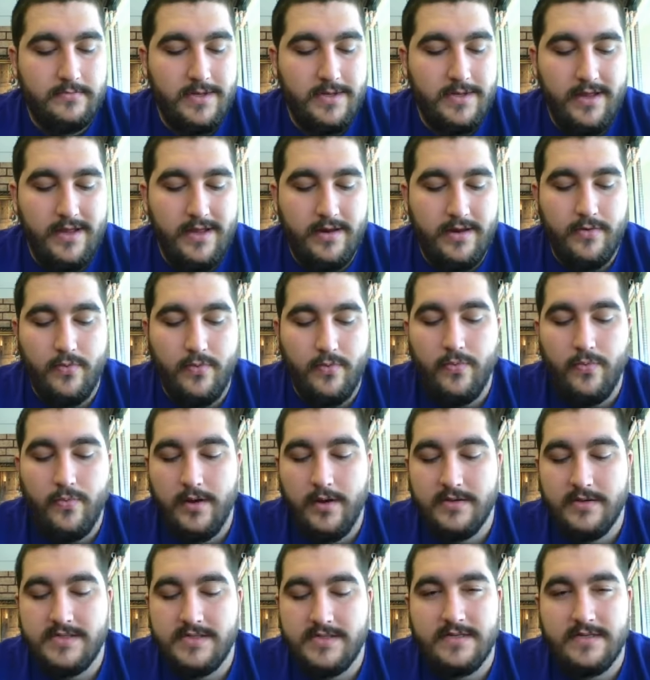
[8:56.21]
in a
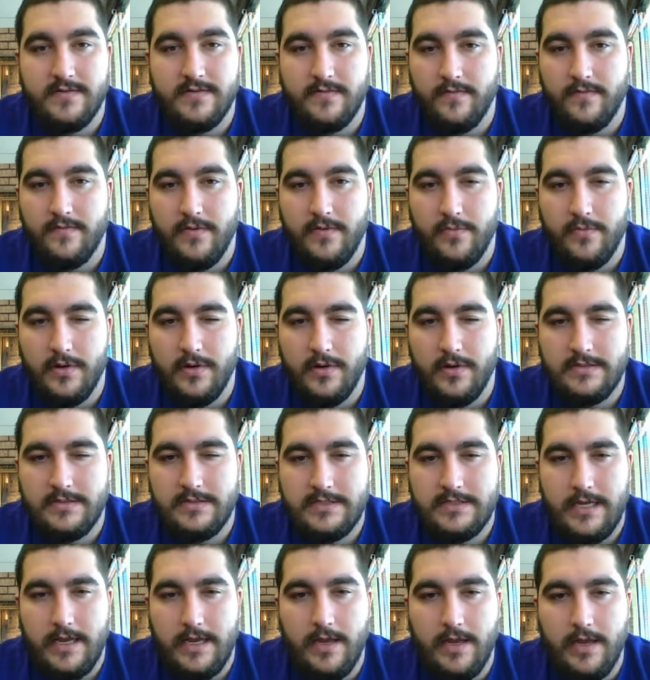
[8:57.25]
weird sense of the word,
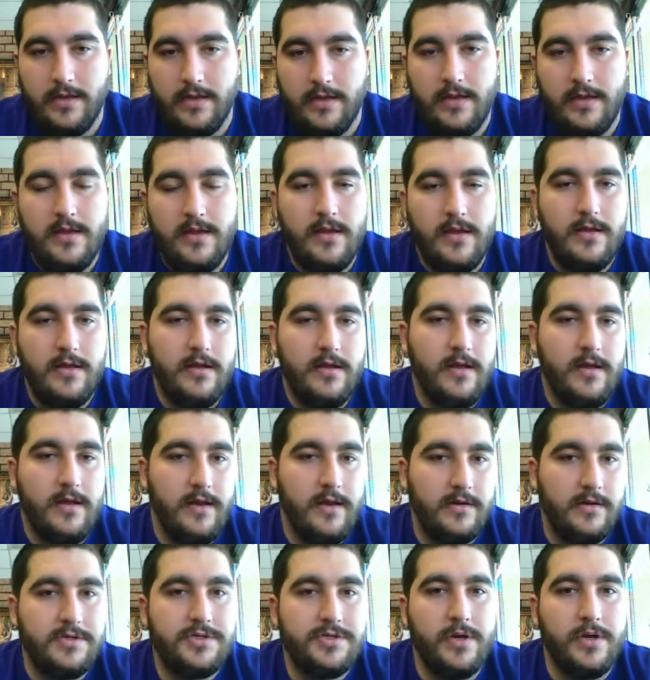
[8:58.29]
tank. And I'll
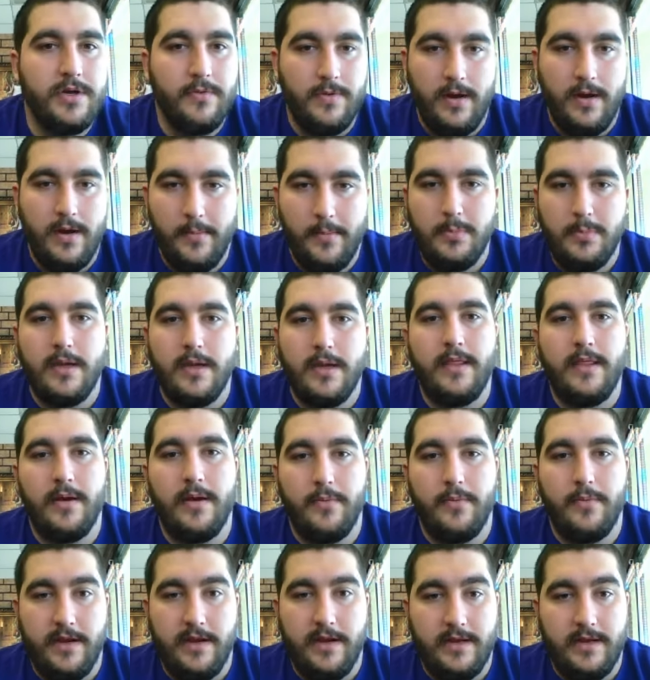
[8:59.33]
show you what I mean by that
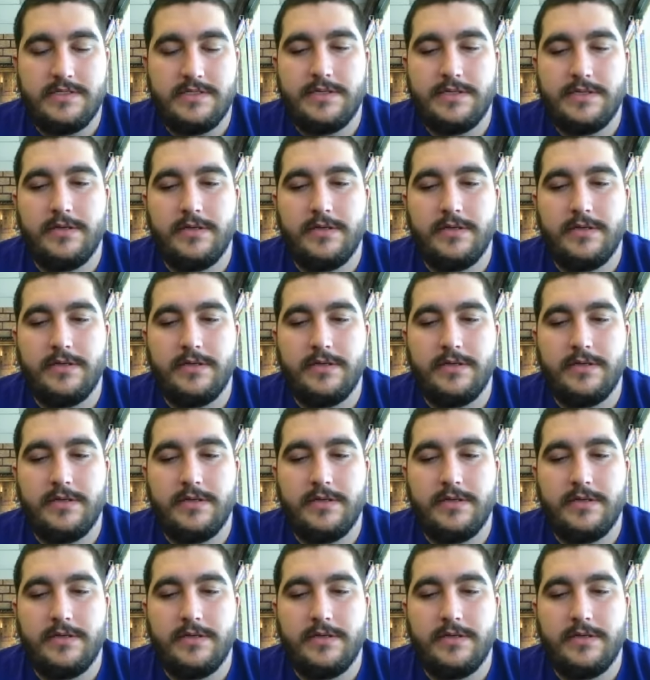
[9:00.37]
when I get to